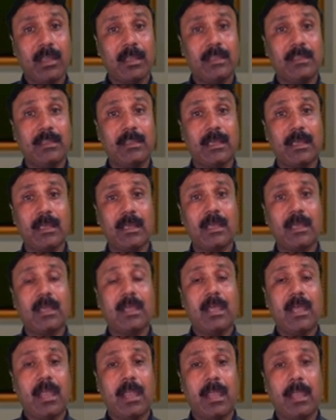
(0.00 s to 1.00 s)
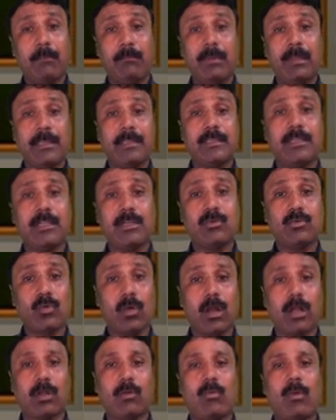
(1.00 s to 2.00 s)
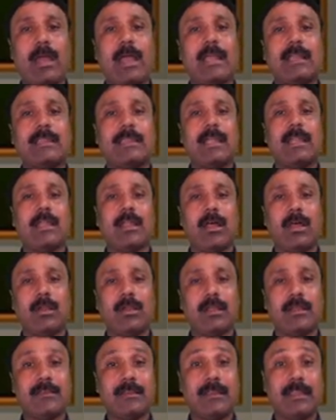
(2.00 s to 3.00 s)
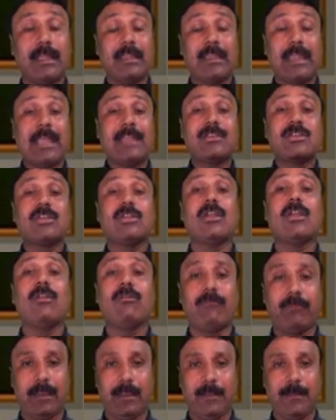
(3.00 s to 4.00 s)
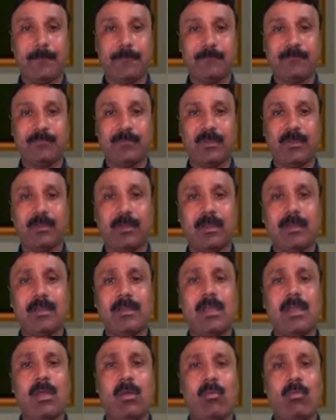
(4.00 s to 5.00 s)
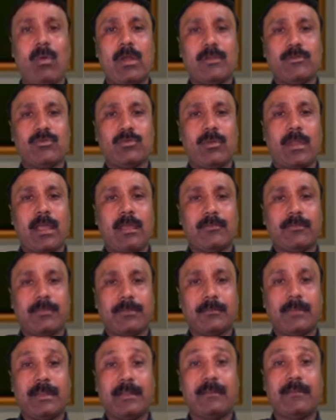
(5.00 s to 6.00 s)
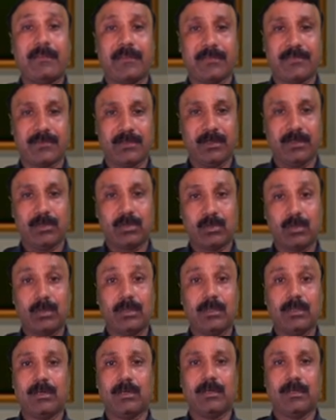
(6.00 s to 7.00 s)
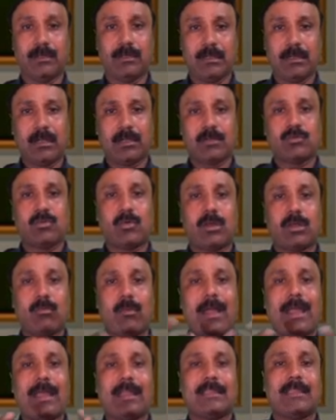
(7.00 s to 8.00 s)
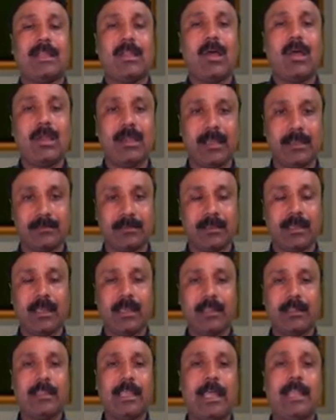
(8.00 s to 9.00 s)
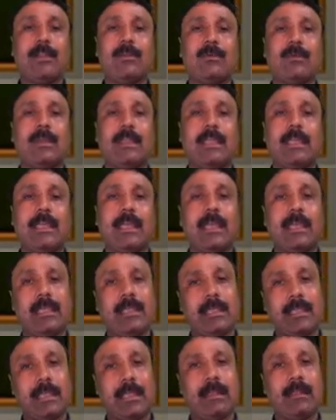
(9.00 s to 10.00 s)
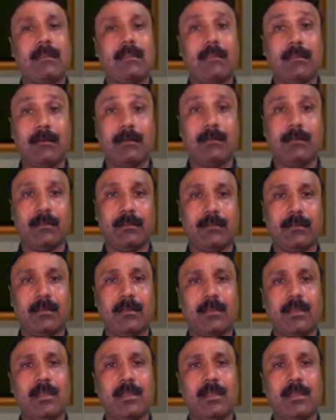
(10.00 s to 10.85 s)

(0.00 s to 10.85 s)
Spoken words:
the ability to acquire the knowledge in a natural way. One should have some interest to learn, to acquire the knowledge. Then only he can learn